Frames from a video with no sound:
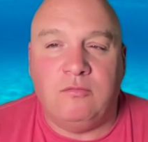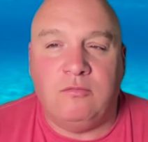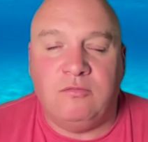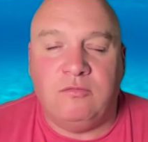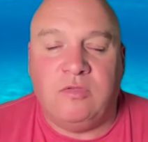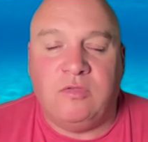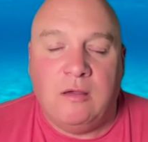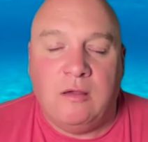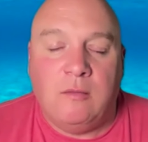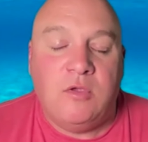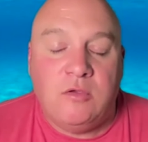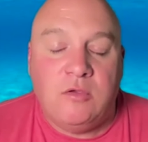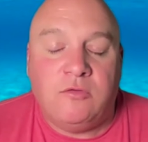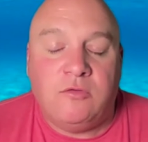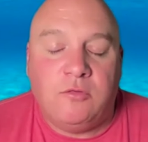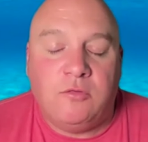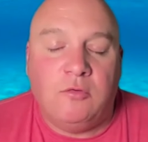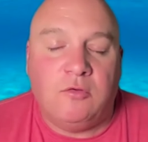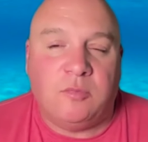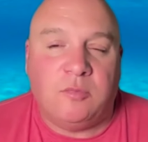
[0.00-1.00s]
deal. I mean, you
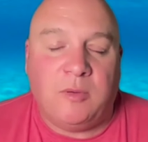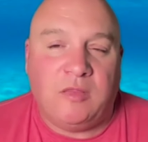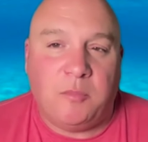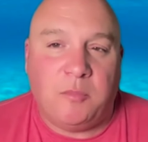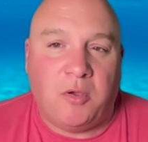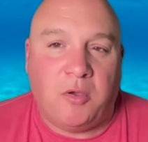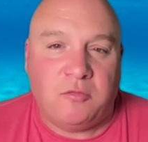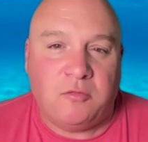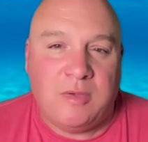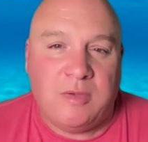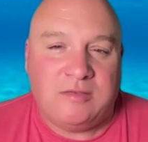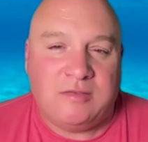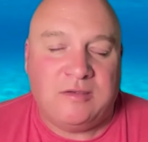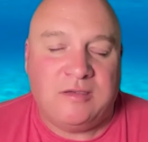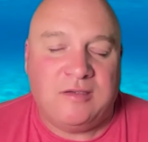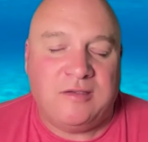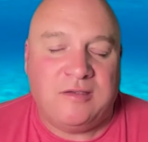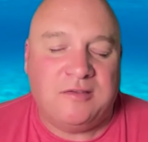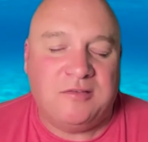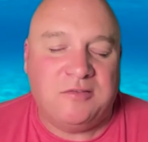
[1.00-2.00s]
talked about the
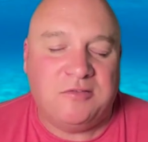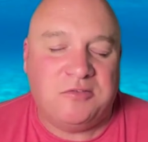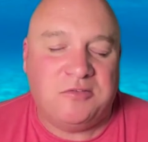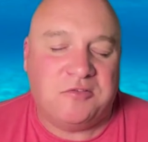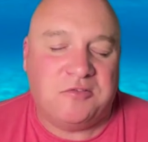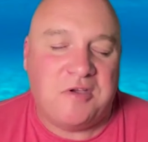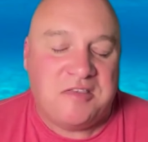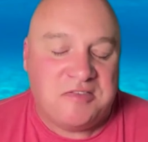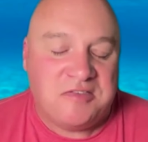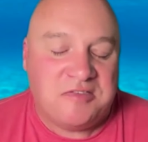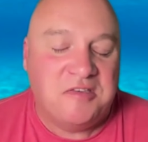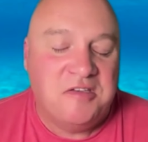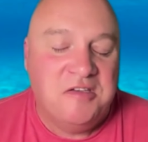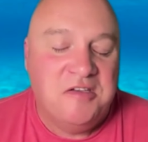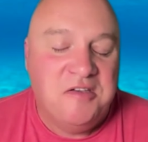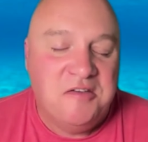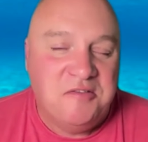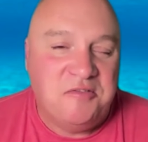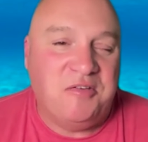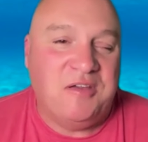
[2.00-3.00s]
post-traumatic
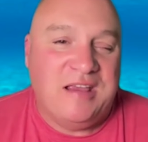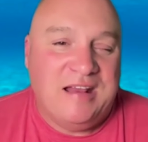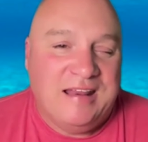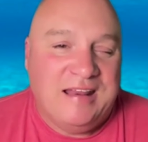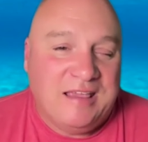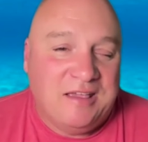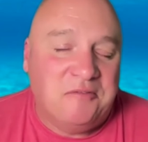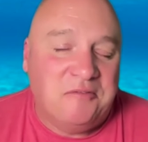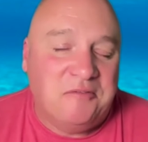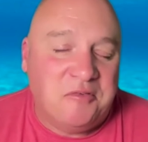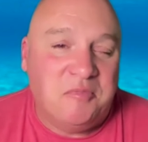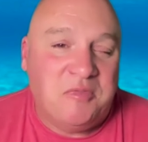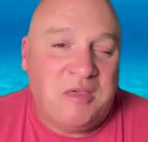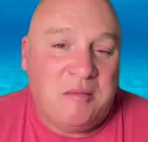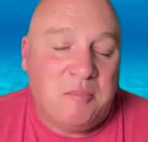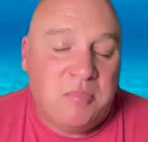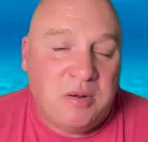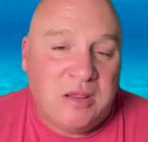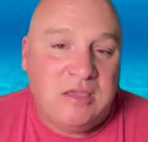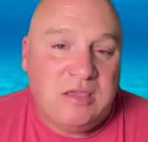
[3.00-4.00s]
stress feeling from
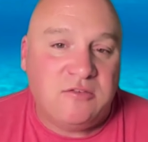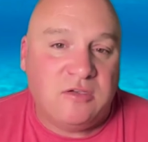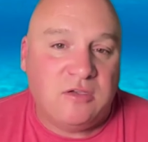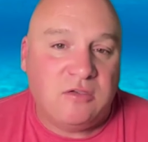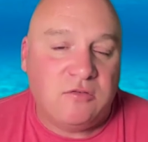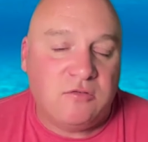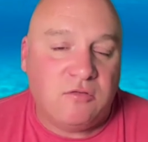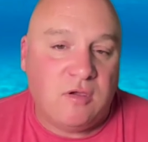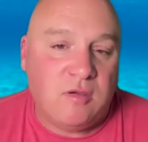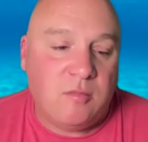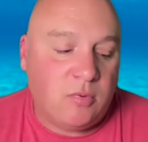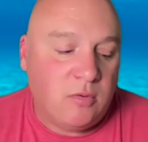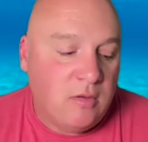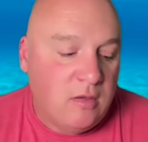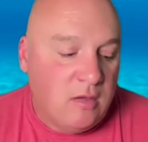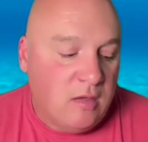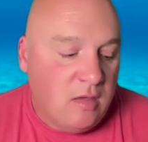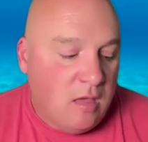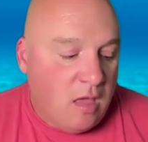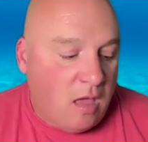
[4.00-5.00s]
that bleaching trip.
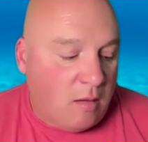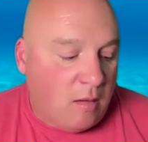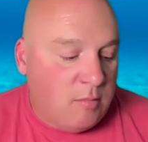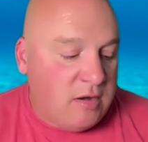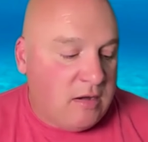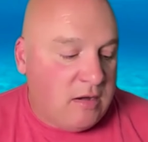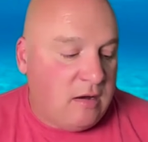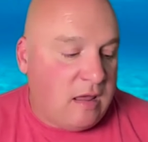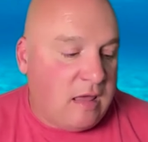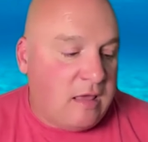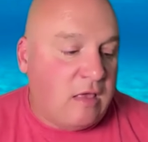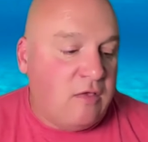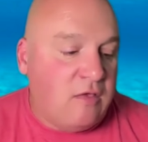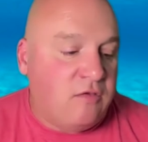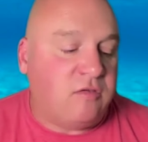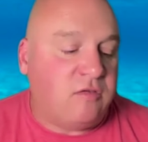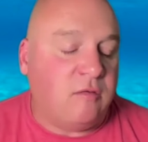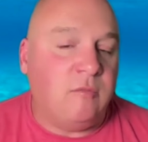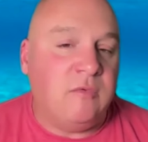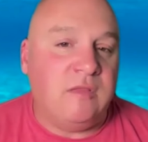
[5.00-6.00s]
I mean,
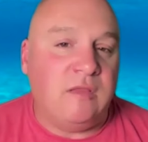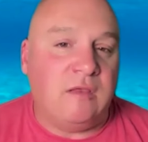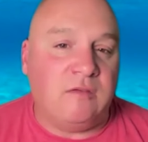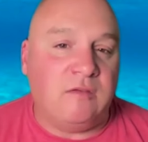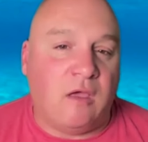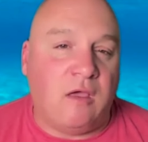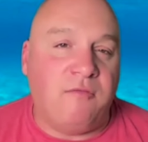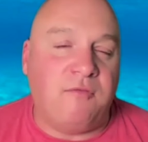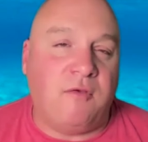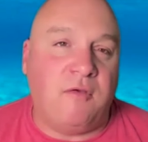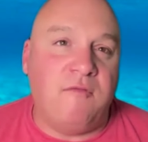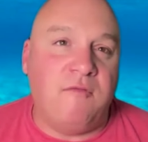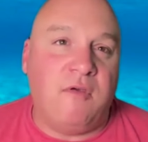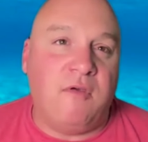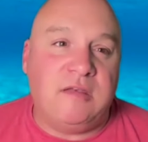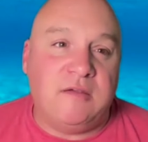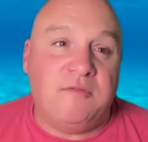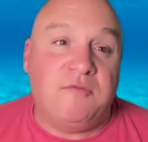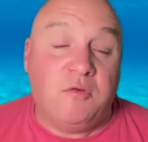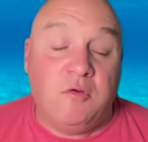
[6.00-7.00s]
it's something that I find
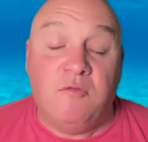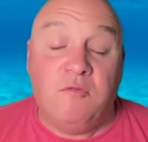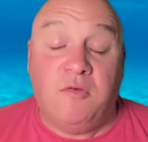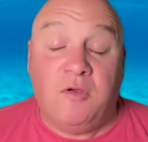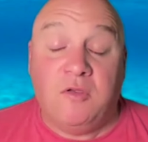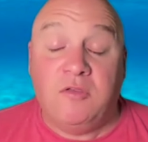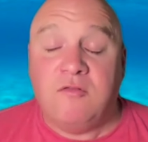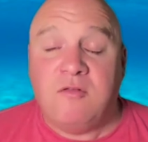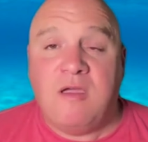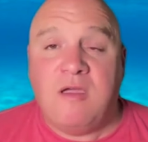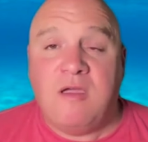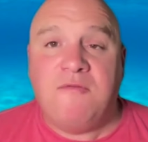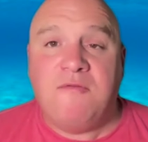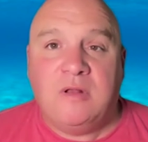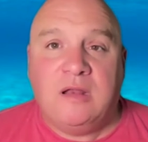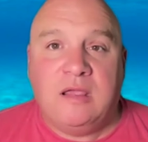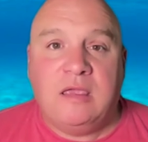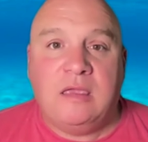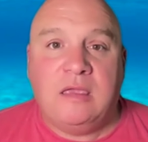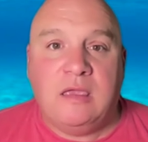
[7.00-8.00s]
very difficult
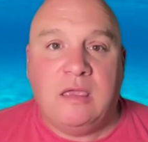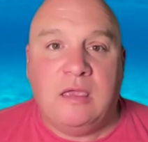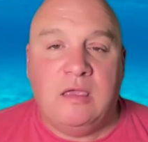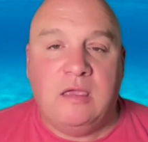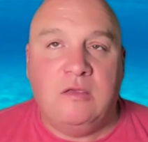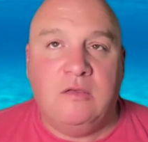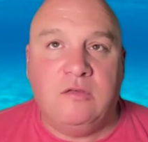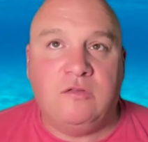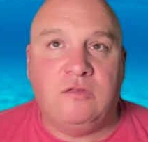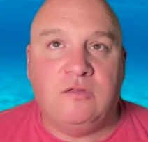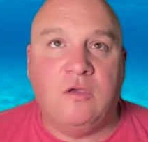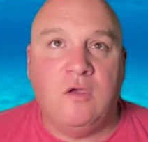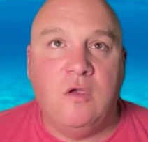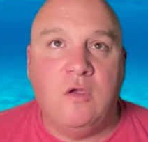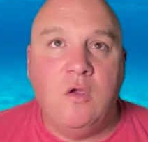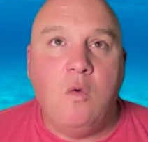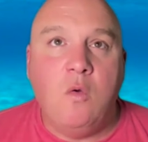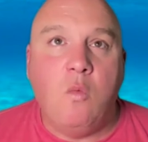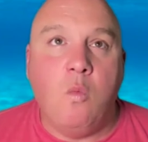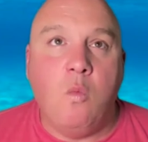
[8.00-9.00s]
photographically, is
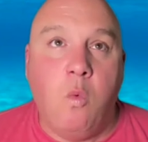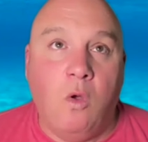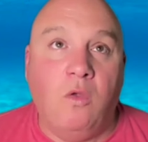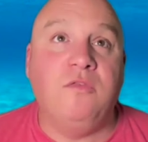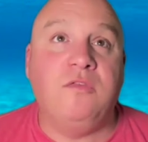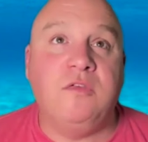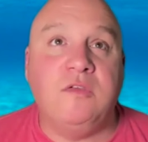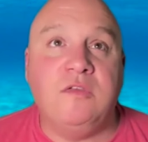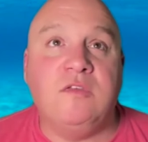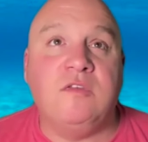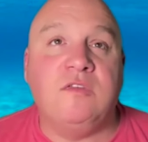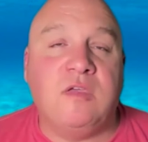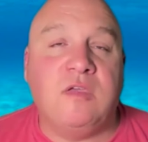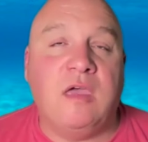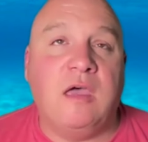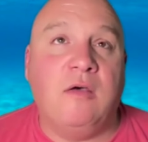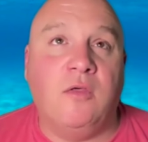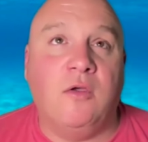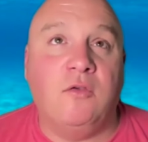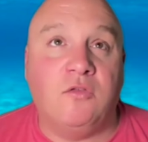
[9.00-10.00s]
wanting to
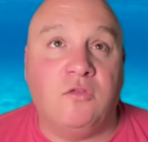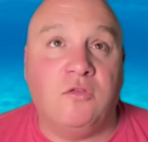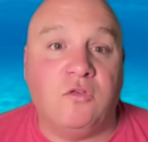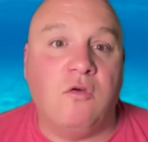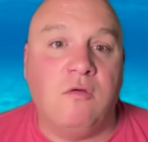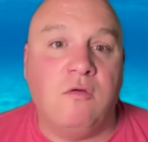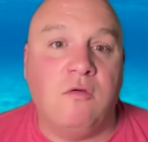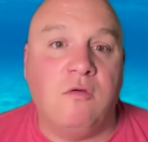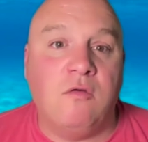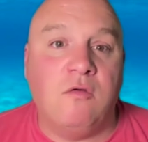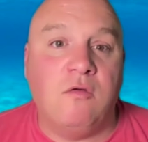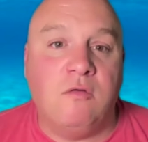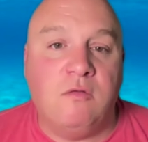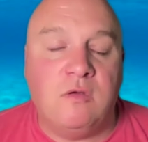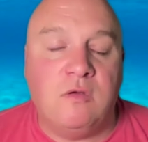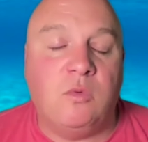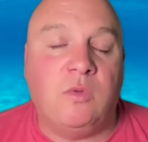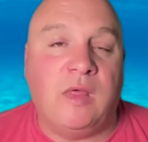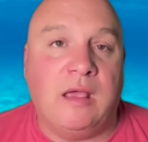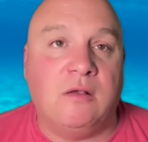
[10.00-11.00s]
tell those
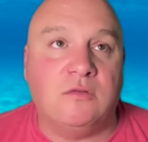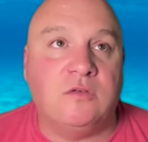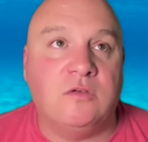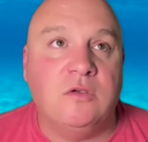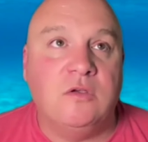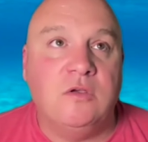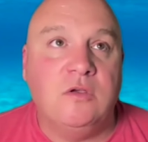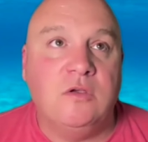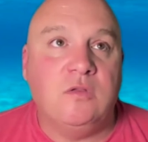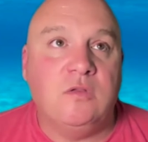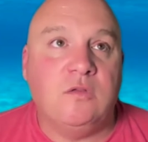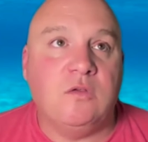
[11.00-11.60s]
stories without